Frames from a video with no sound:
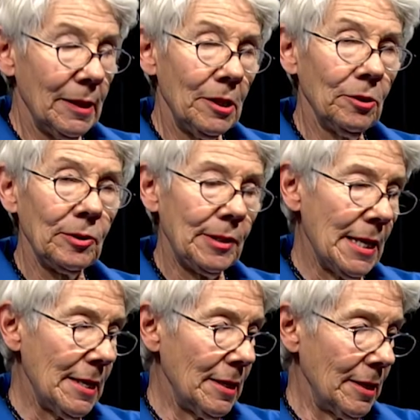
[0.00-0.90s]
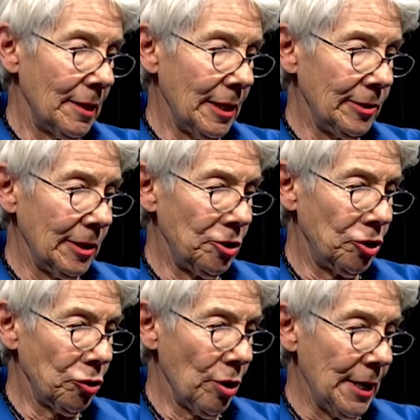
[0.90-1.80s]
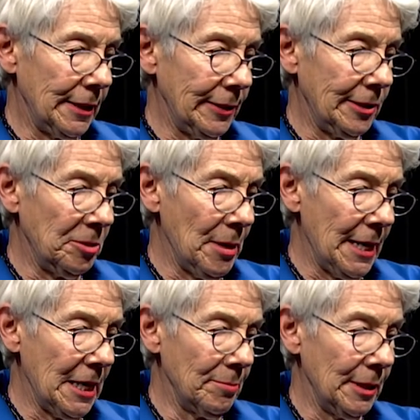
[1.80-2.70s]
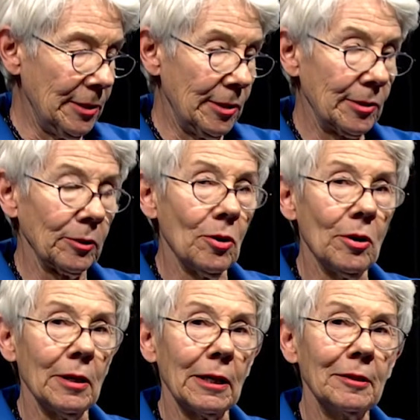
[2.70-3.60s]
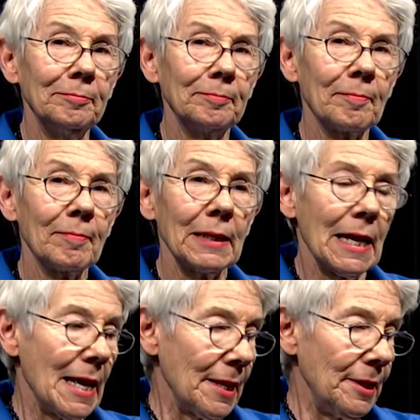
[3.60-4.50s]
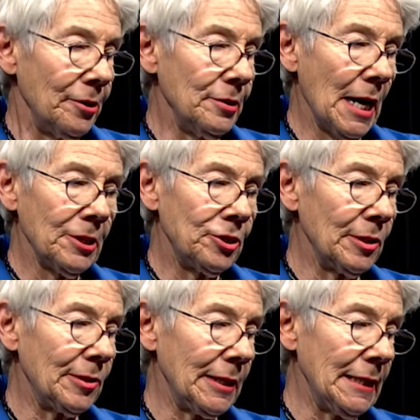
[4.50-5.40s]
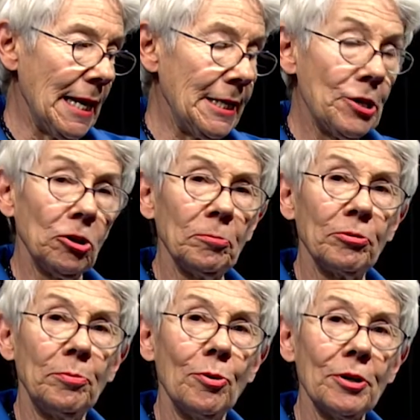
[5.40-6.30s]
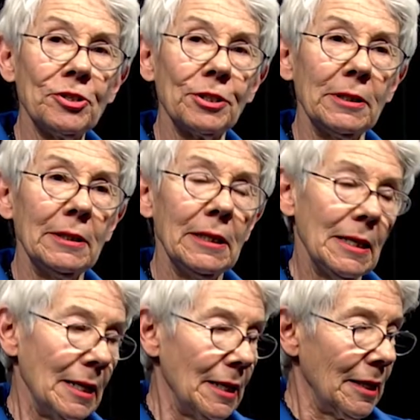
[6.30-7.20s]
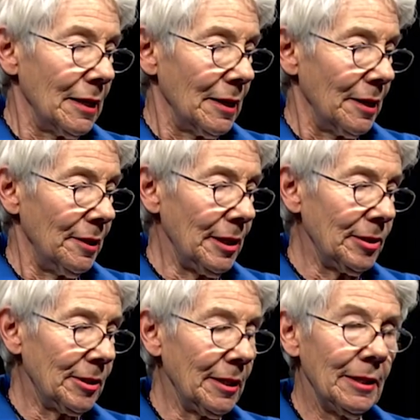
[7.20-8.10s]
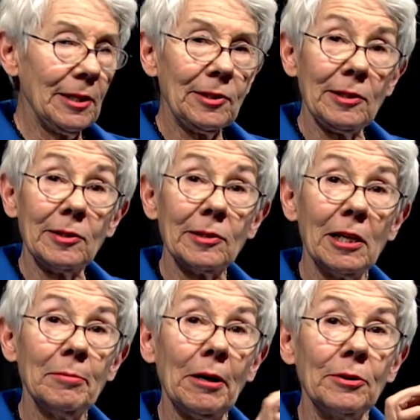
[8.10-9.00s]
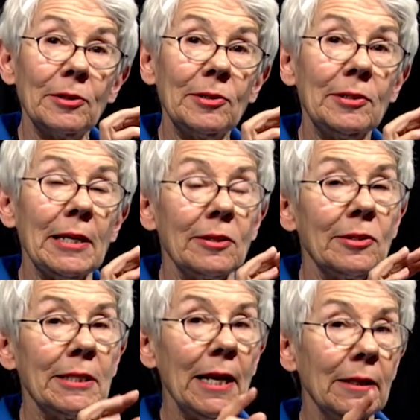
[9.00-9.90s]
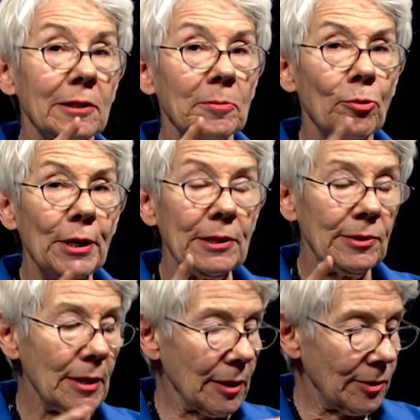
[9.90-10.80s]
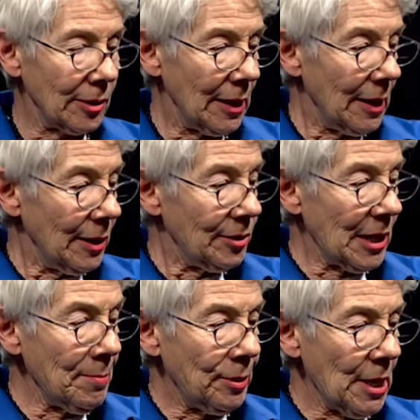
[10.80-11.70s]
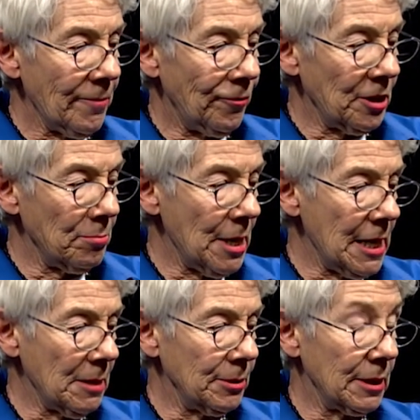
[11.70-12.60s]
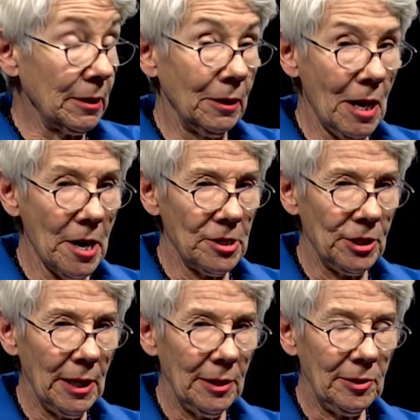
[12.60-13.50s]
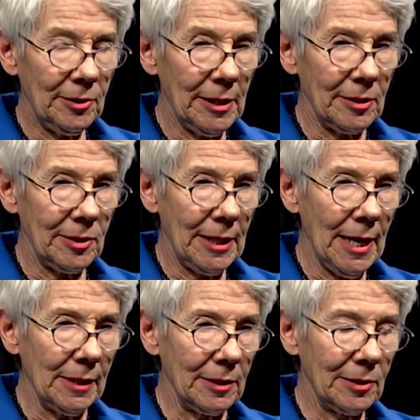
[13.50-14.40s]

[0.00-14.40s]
you'll see this is short, this is medium, this is long. They're not just in any old proportion. This to this is about 6/10, 0.6. Same thing for the medium to the large, 6/10.